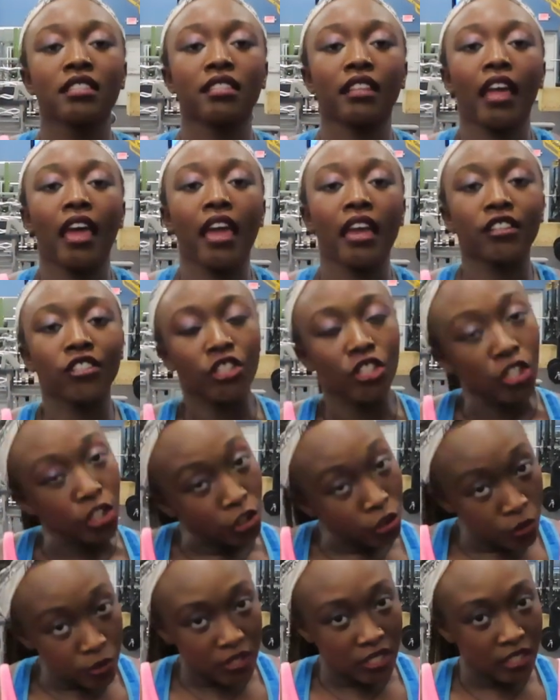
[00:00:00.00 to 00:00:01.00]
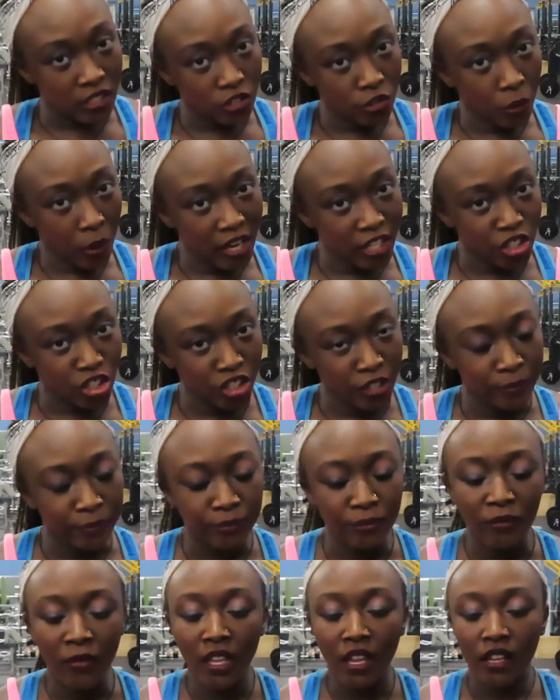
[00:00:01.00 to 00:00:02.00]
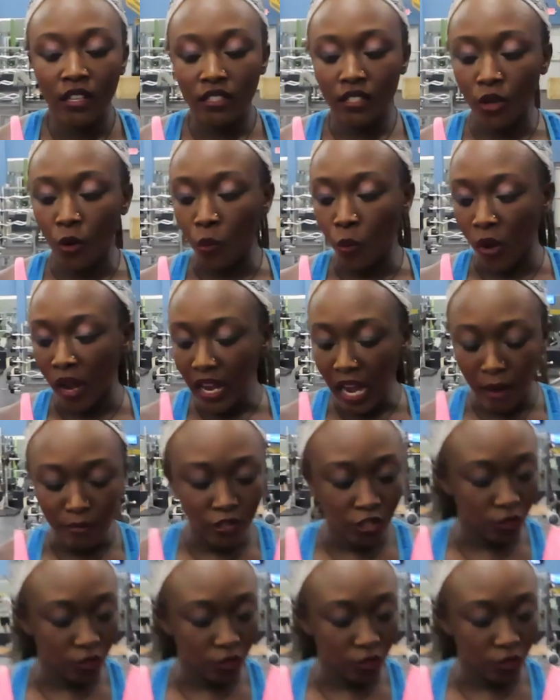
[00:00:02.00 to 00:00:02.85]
slash glute situation. So what I'm